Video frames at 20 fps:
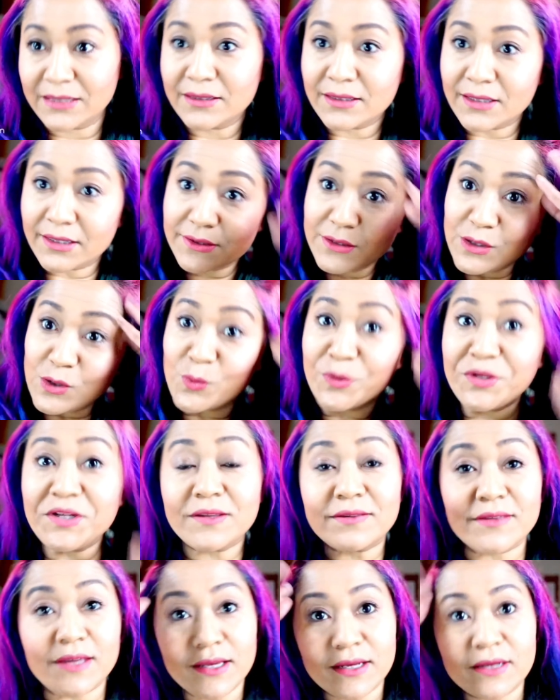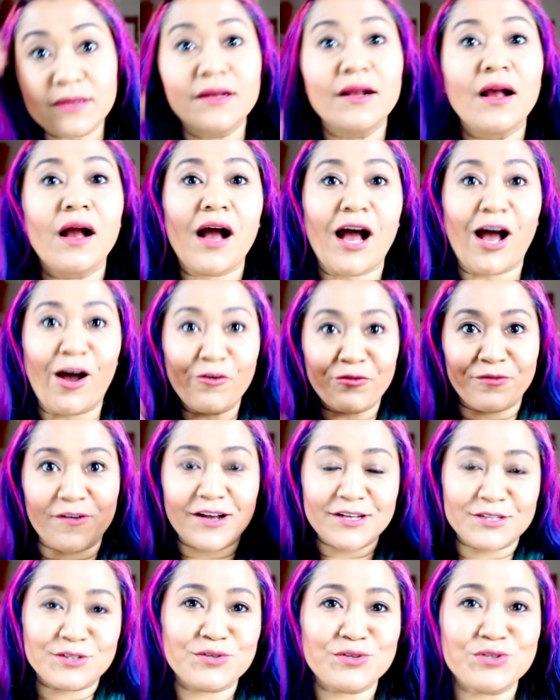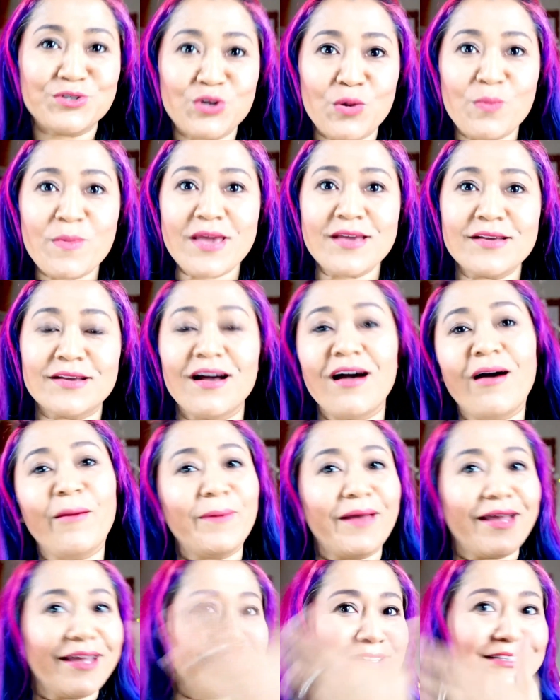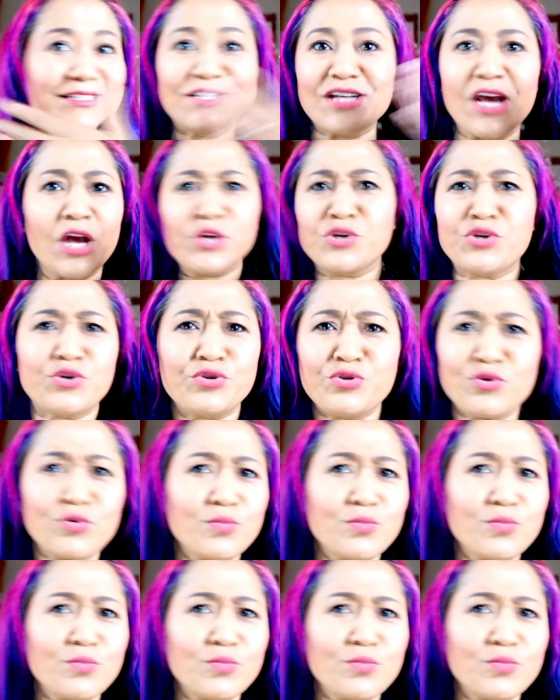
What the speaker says: don't know, what do you think? How fast do you do your makeup, and do you do